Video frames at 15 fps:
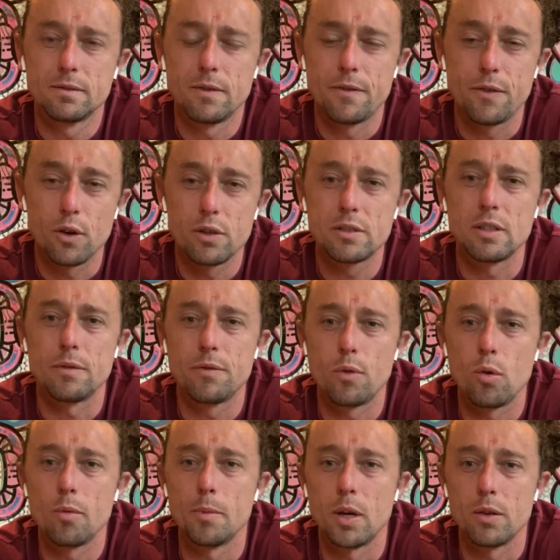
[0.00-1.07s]
first and
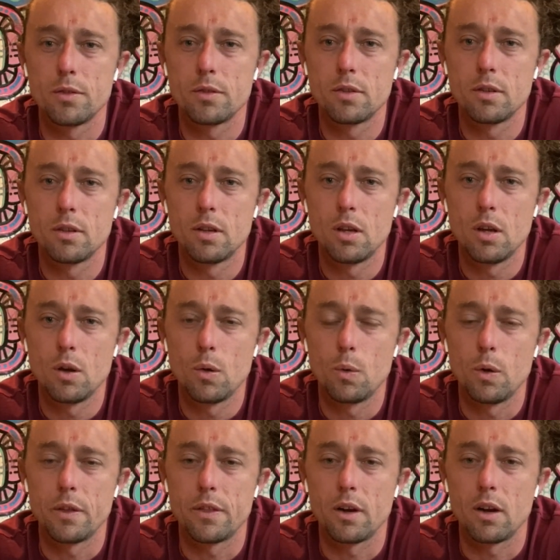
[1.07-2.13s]
foremost
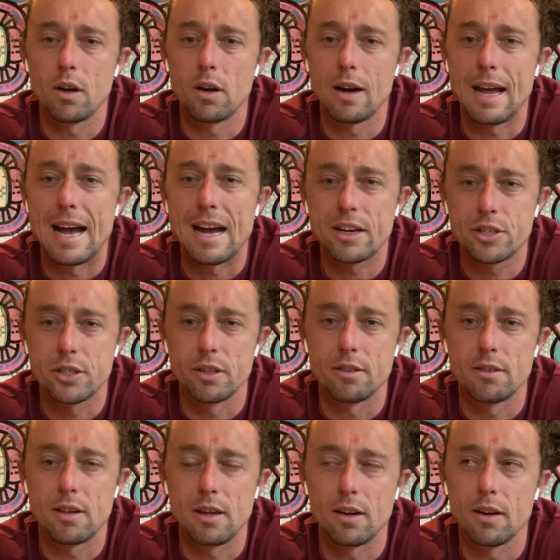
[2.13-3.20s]
with our
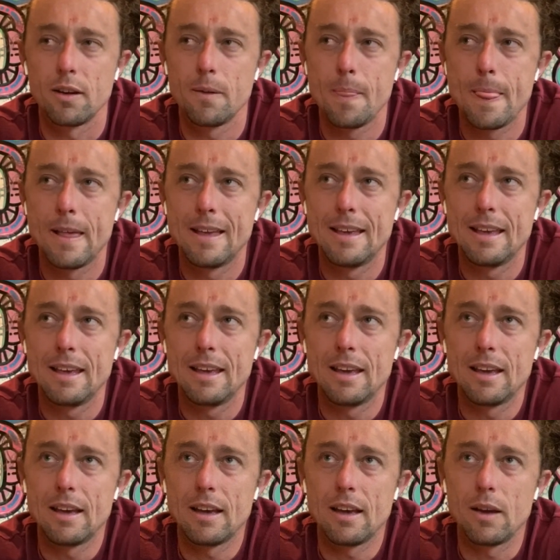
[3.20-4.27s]
actions here,
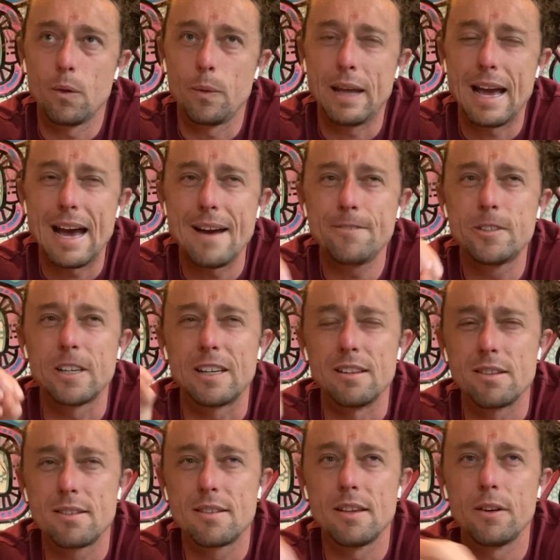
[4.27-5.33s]
we have to
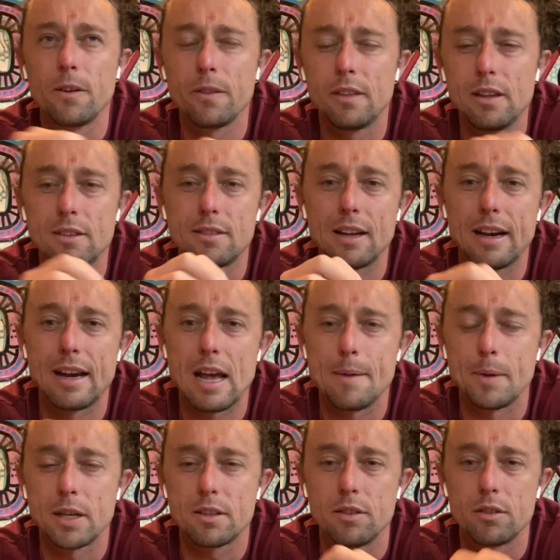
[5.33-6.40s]
consider these
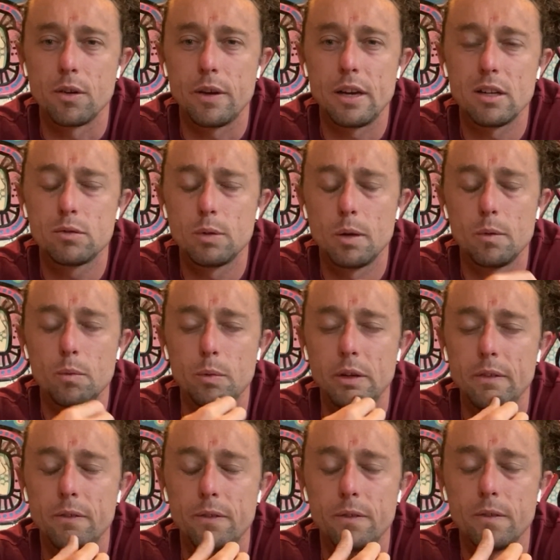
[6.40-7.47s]
dynamics. And so here's what
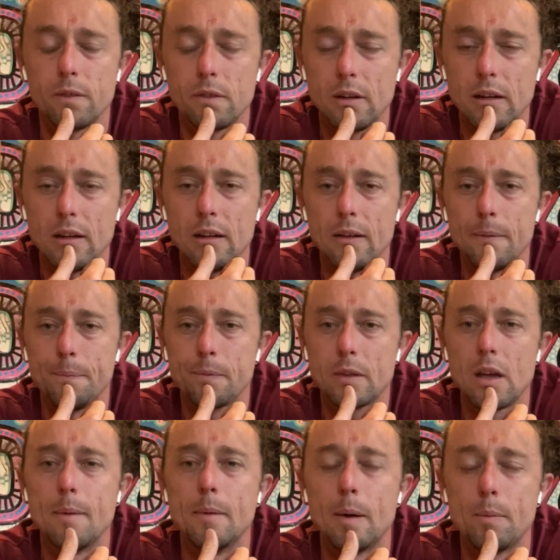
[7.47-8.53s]
we've
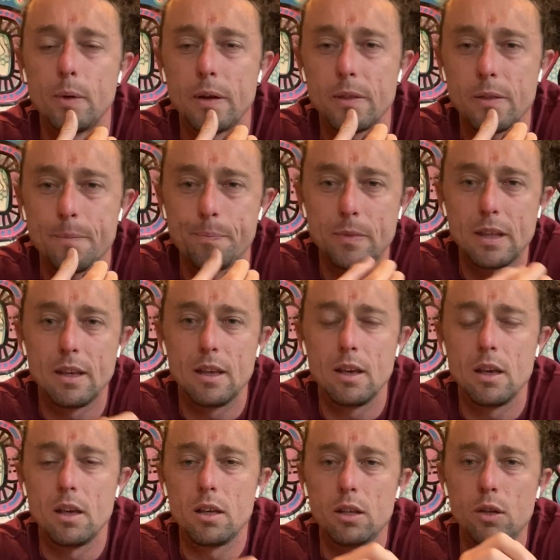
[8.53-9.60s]
come up with.
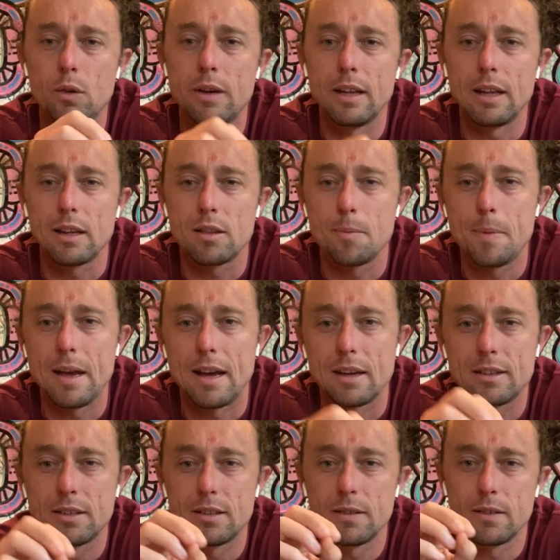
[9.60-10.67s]
You can
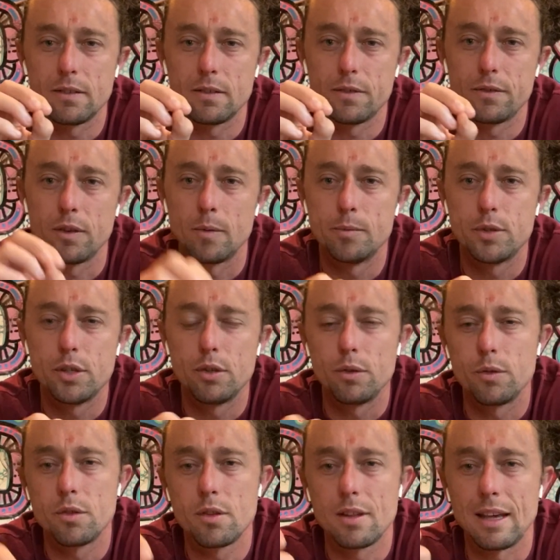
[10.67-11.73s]
expect from
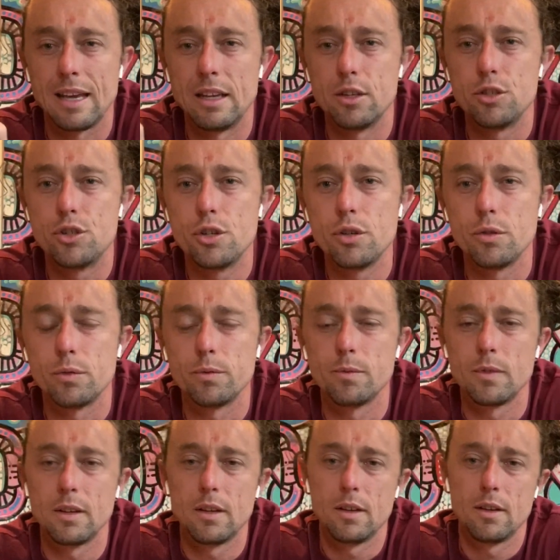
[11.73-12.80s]
Deuce in June,
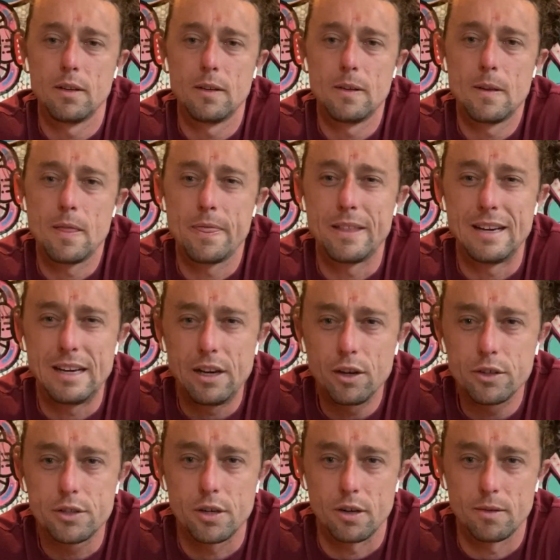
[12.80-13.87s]
the
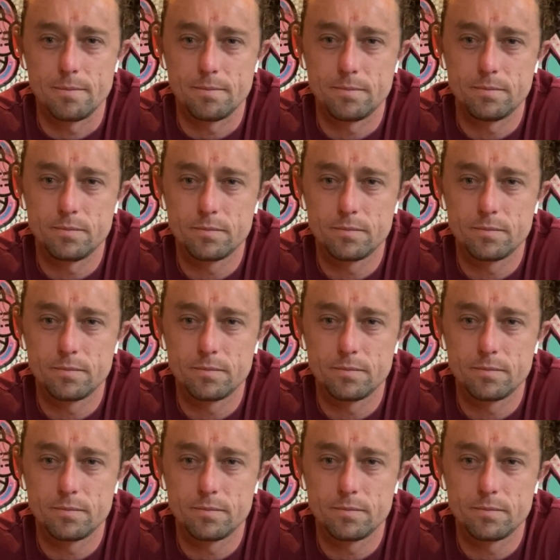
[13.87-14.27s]
near term,